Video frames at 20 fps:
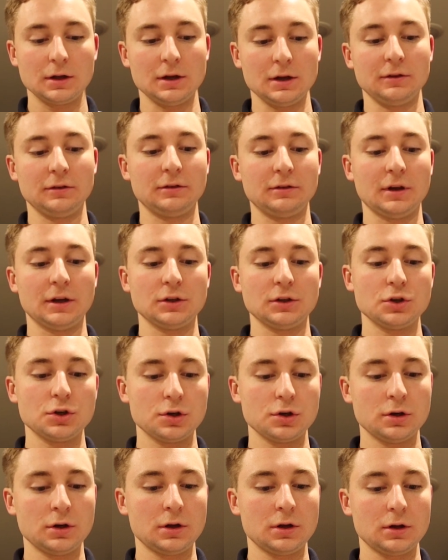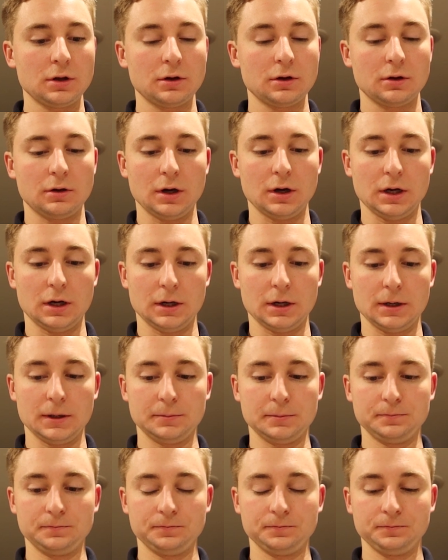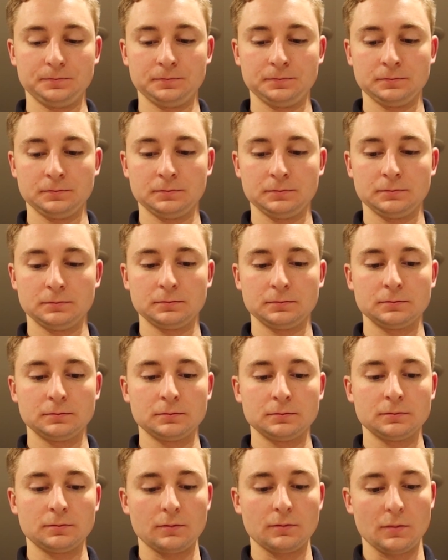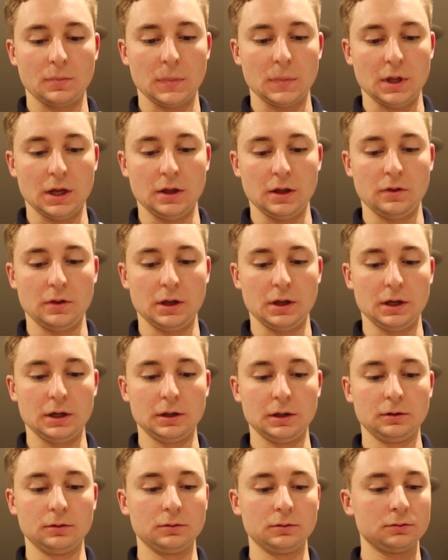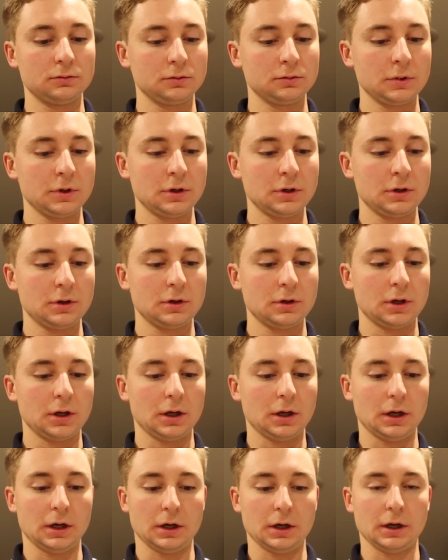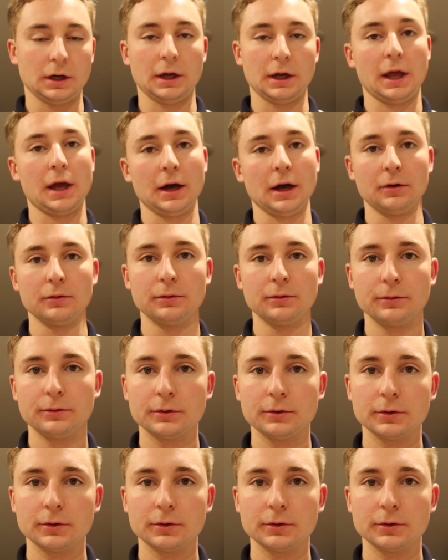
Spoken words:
and such. Um, and then I have